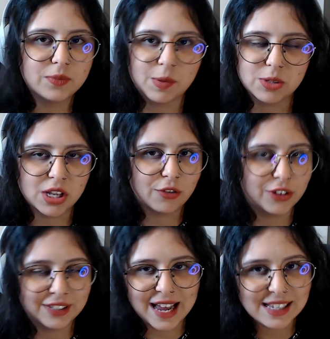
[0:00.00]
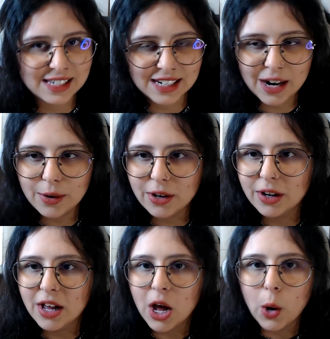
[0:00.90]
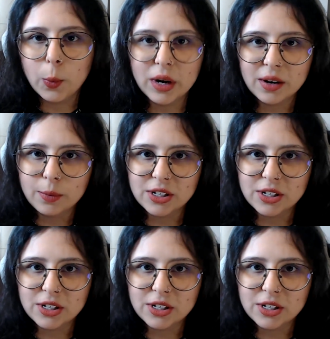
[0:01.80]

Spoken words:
stuff on that scenario. Where